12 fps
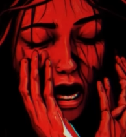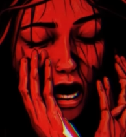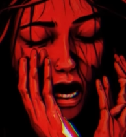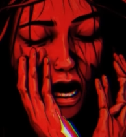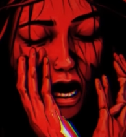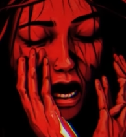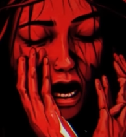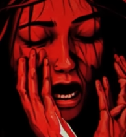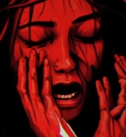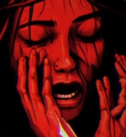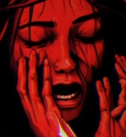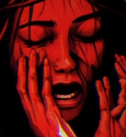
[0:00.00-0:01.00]
pile.
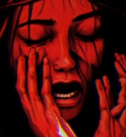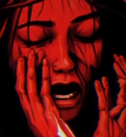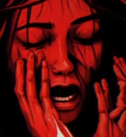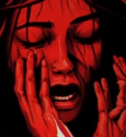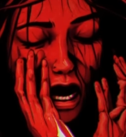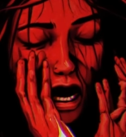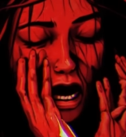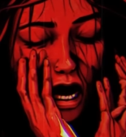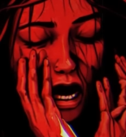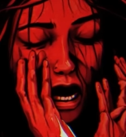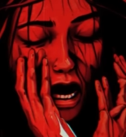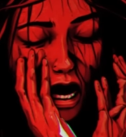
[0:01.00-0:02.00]

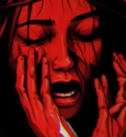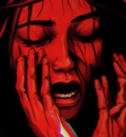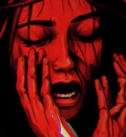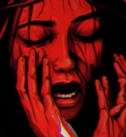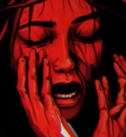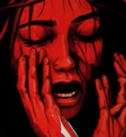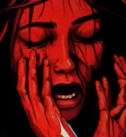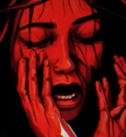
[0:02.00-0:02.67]
Serena held